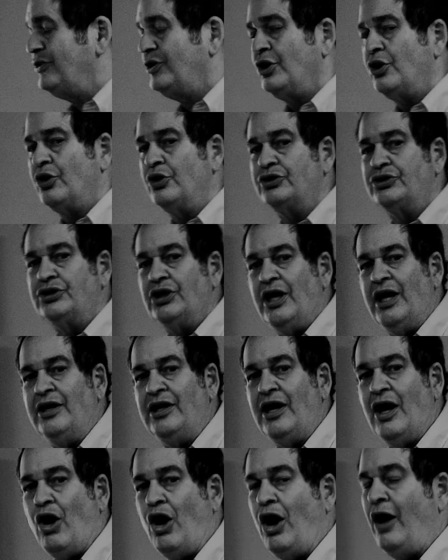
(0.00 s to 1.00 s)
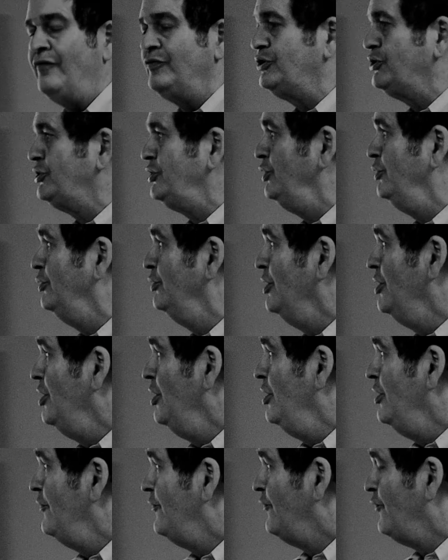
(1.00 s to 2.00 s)
there's an offshoot
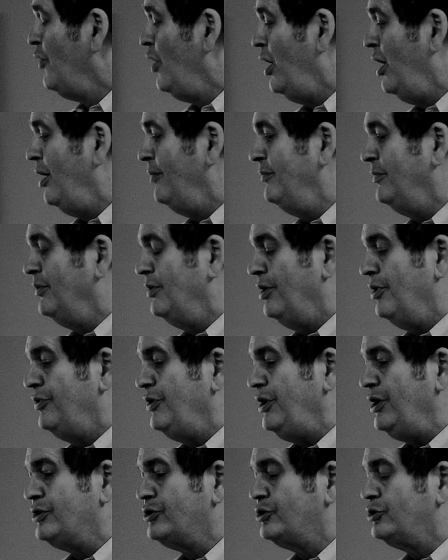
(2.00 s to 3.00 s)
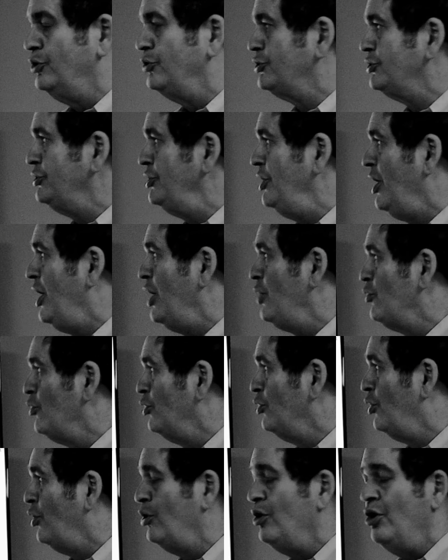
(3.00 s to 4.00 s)
from the exclusionary
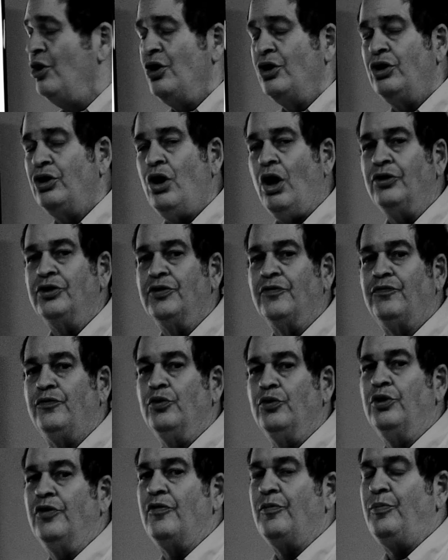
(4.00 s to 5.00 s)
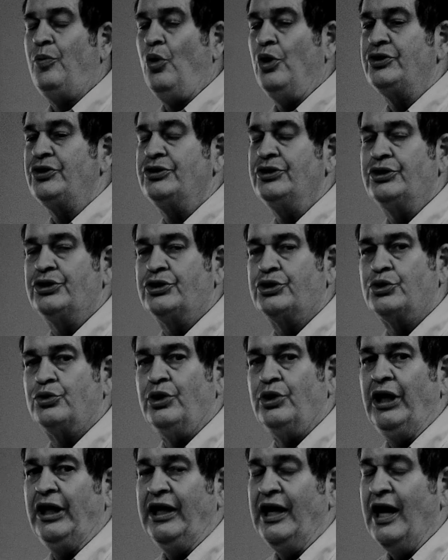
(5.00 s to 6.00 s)
rule called the fruit of the poisonous
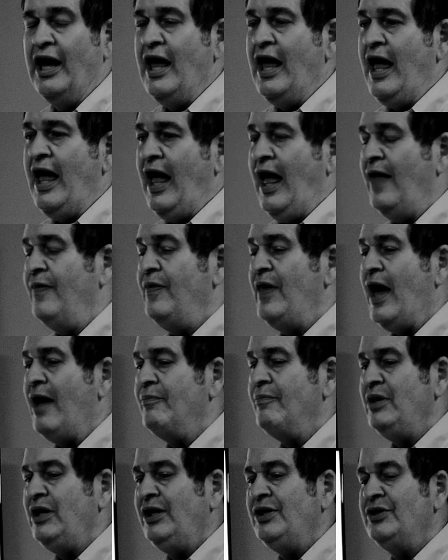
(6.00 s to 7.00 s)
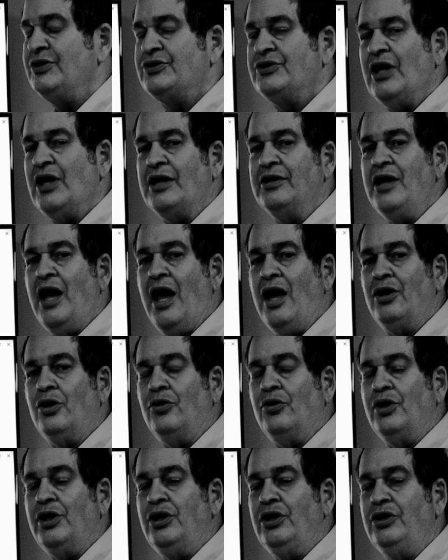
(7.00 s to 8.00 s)
tree. And that means that not
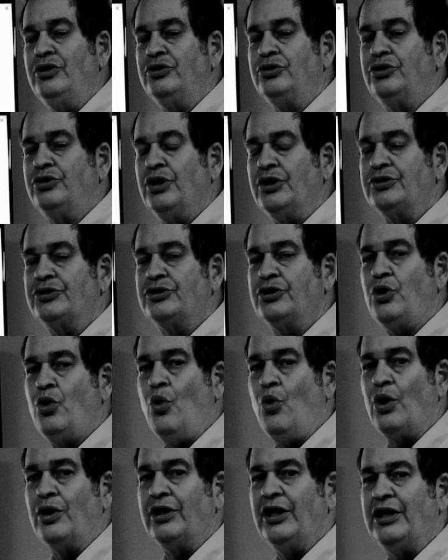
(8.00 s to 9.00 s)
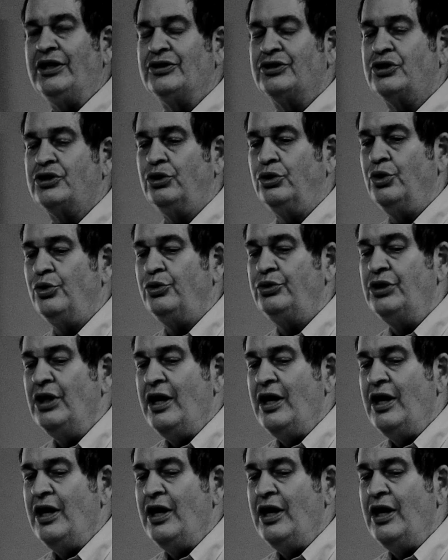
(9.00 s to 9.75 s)
only does the court exclude